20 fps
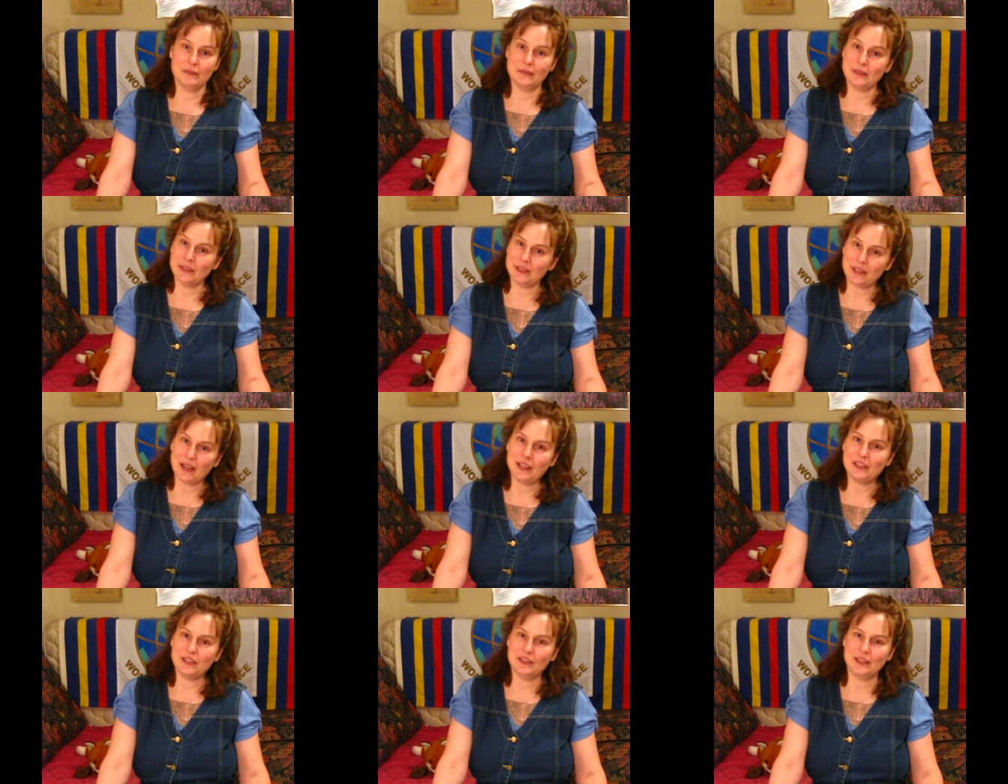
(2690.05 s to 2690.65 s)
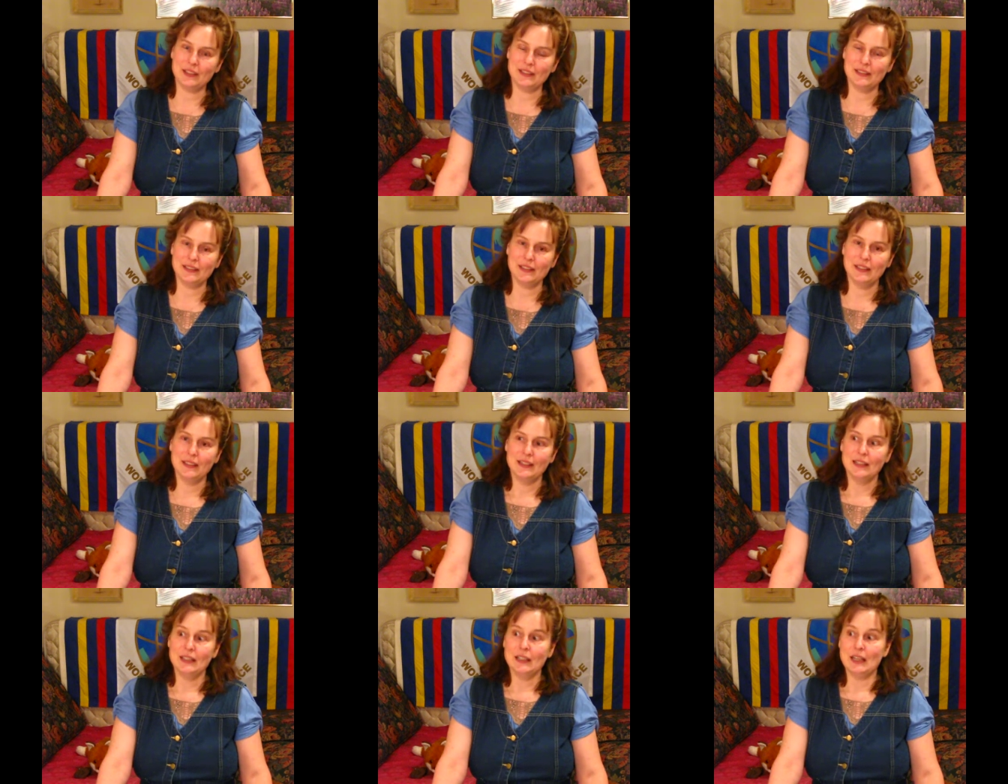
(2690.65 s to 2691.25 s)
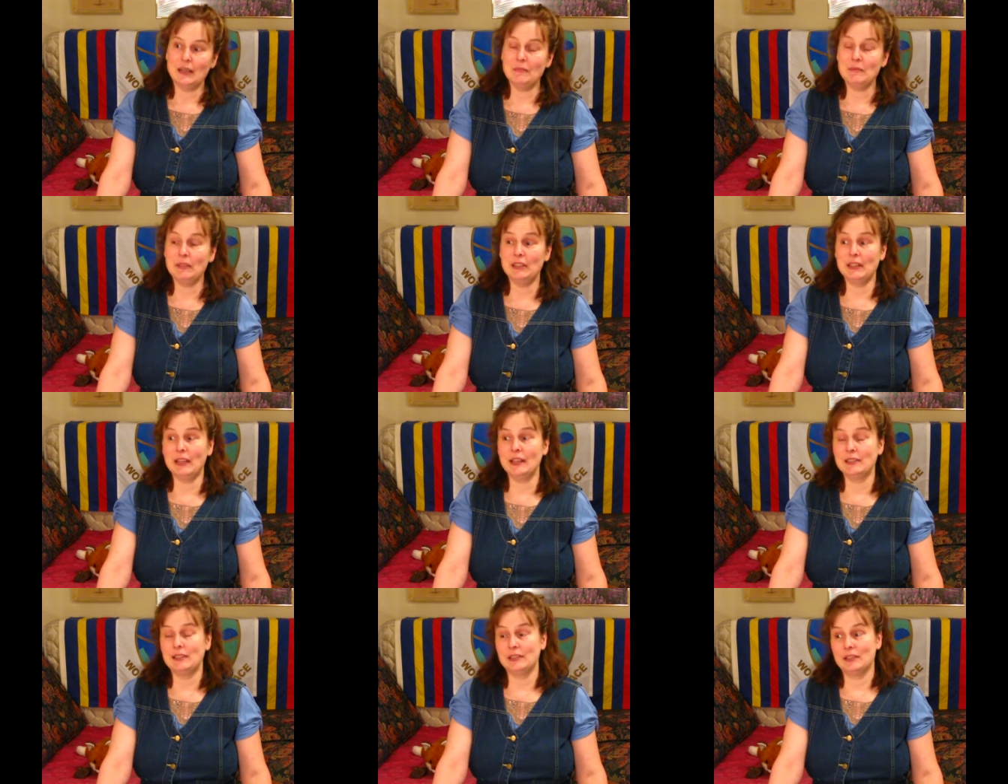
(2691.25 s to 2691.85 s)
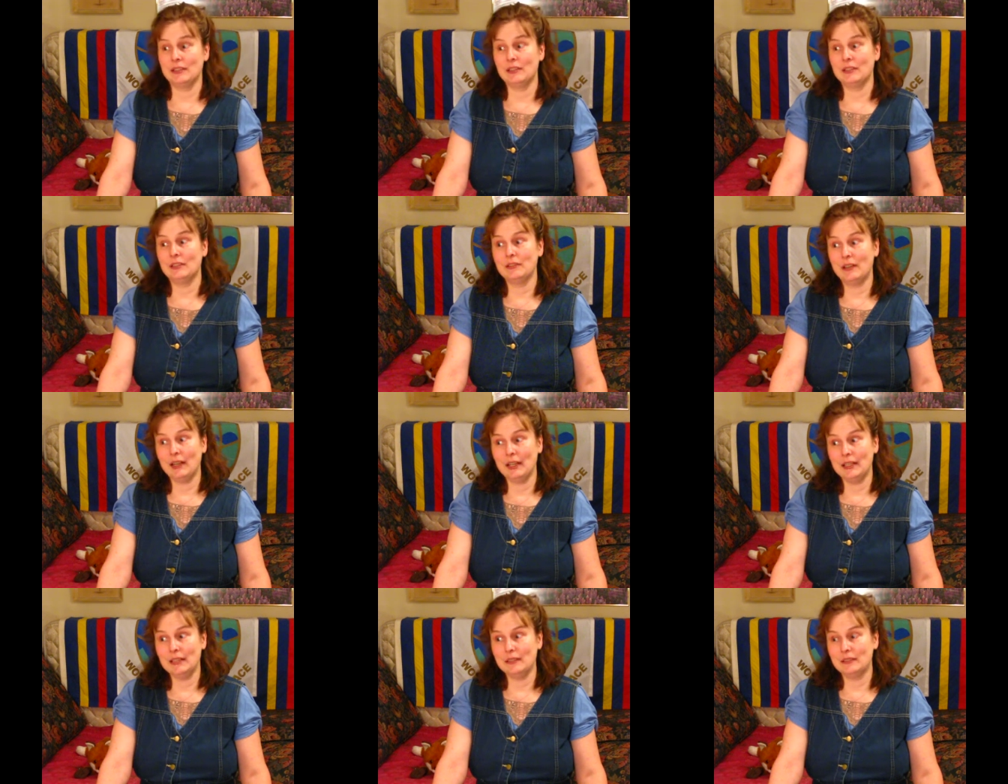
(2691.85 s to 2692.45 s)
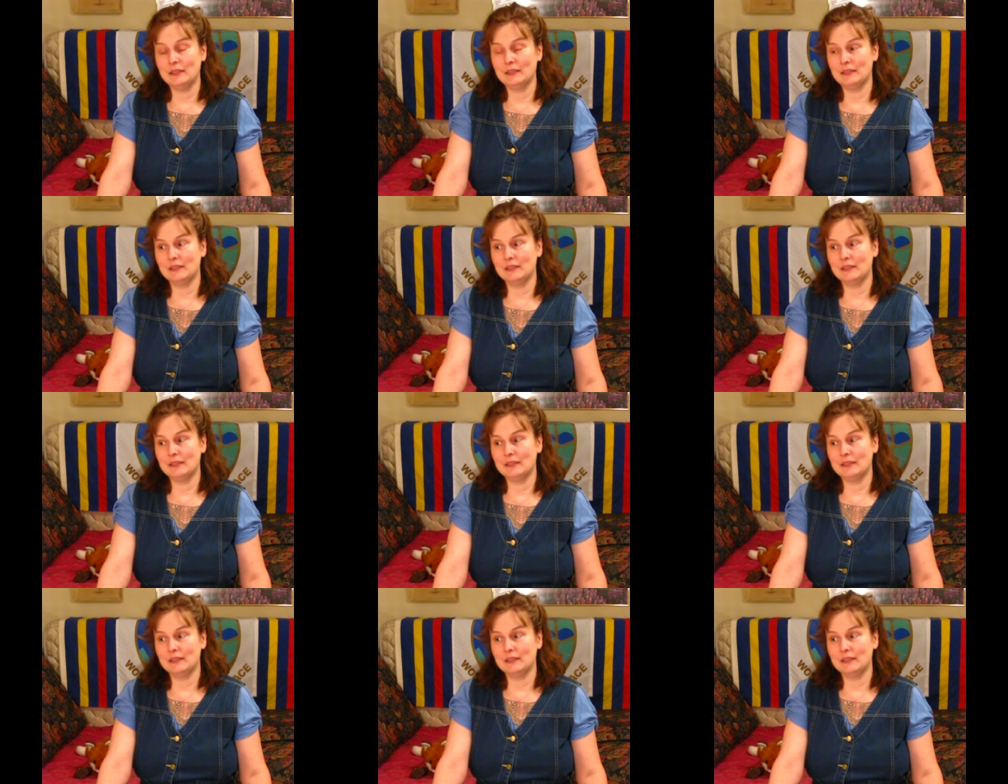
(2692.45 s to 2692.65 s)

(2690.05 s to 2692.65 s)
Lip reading: countries. I mean, it's great.